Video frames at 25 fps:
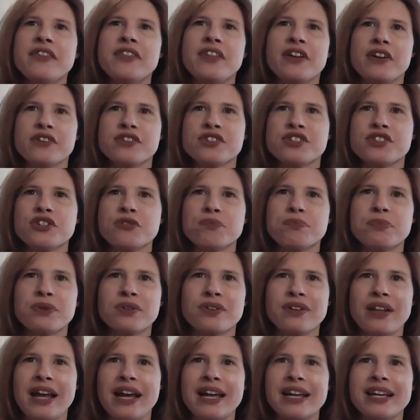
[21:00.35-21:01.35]
that are
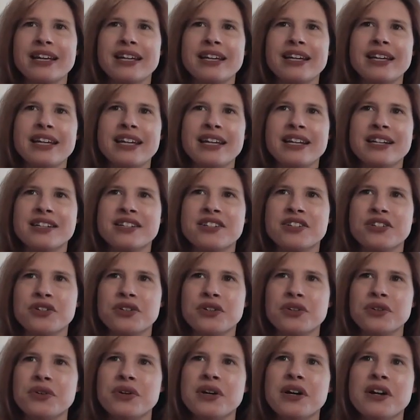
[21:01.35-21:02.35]
super like
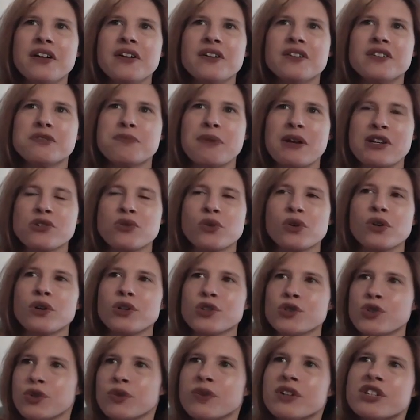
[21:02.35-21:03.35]
into special
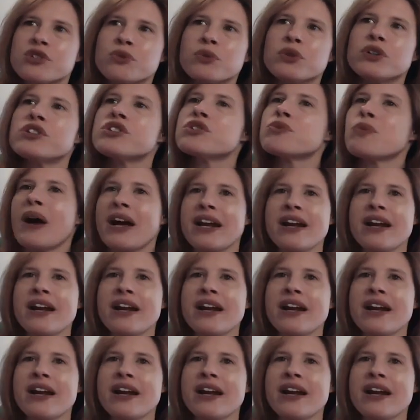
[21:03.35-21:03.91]
cultural rituals.